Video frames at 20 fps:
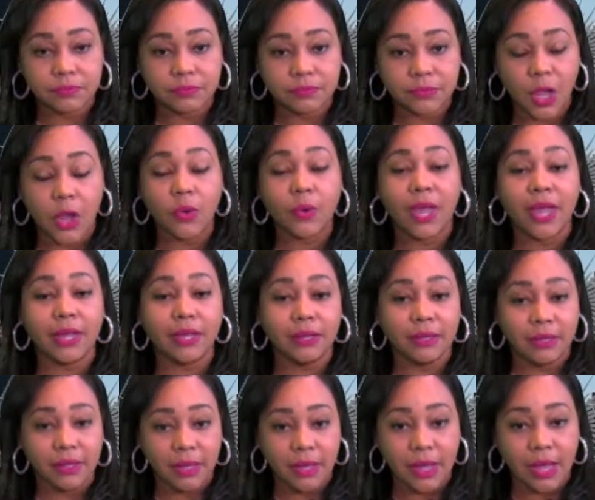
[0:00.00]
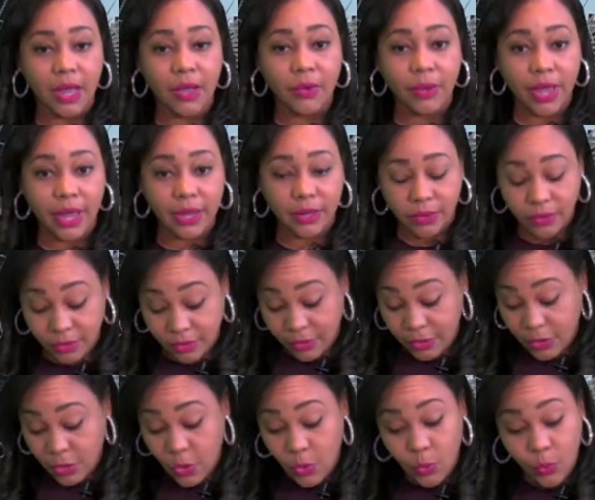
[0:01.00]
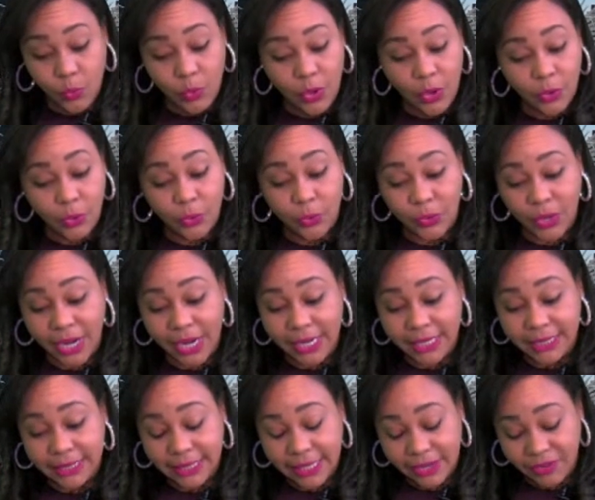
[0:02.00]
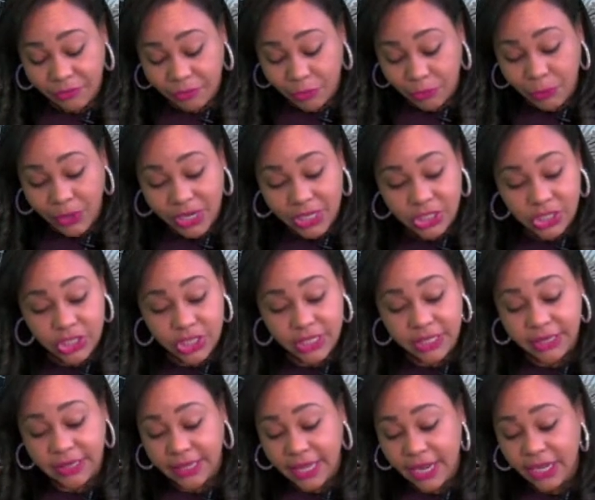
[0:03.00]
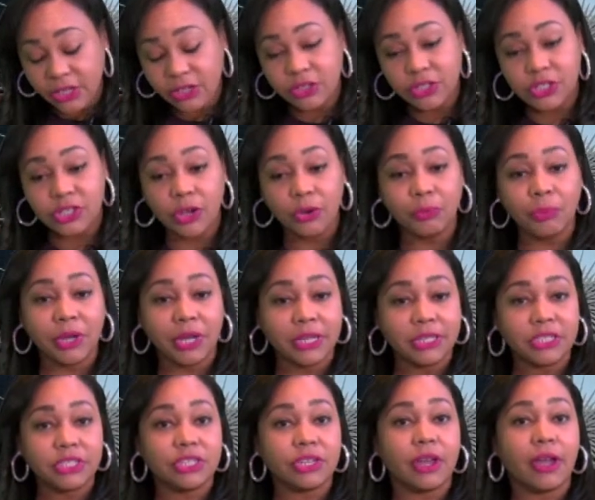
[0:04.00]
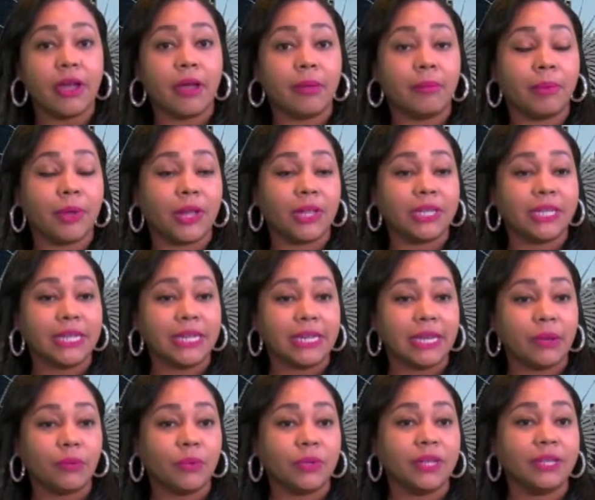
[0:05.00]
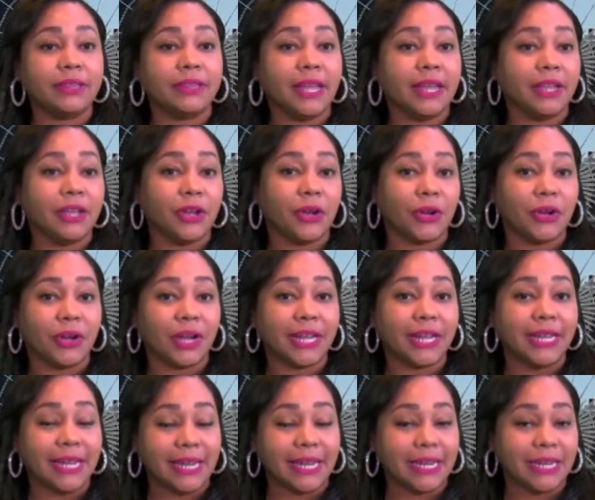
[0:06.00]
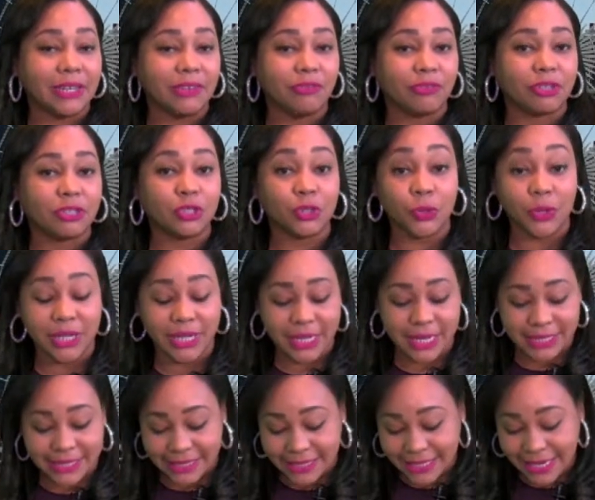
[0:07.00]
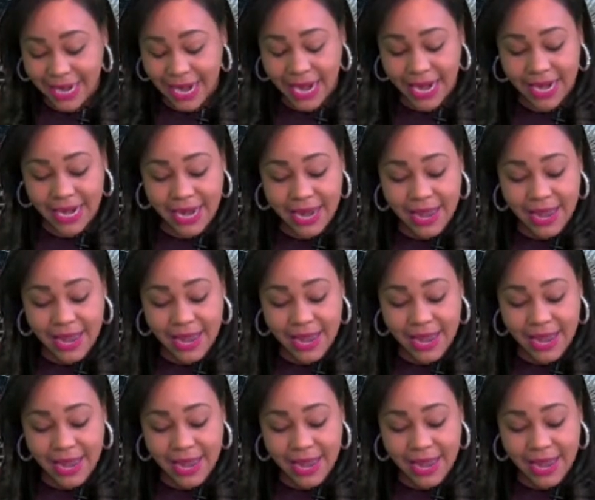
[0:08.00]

Okay. Well, great information. Thank you so much, Pauline. I want to thank her again for joining us today.